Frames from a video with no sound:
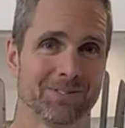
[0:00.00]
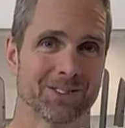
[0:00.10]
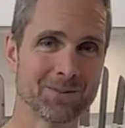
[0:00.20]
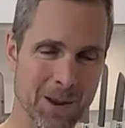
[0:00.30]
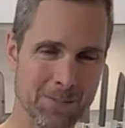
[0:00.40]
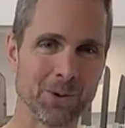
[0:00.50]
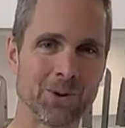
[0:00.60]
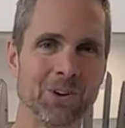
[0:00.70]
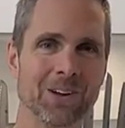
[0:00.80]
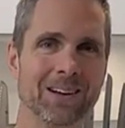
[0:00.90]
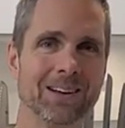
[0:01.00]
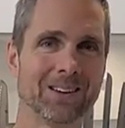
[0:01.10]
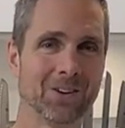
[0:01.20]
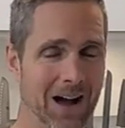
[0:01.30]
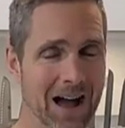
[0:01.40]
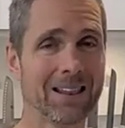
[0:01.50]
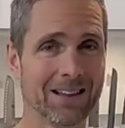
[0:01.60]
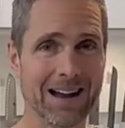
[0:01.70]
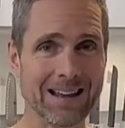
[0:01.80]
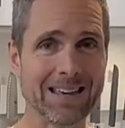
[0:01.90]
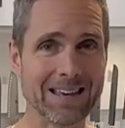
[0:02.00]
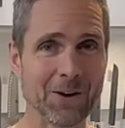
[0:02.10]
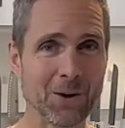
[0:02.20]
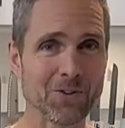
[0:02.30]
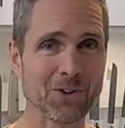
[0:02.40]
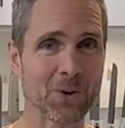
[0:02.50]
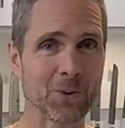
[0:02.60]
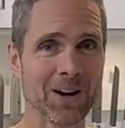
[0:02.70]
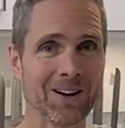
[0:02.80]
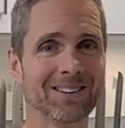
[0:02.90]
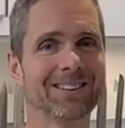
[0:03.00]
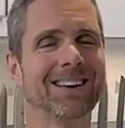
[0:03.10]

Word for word: Some people, you know, I, I geek out over cookware,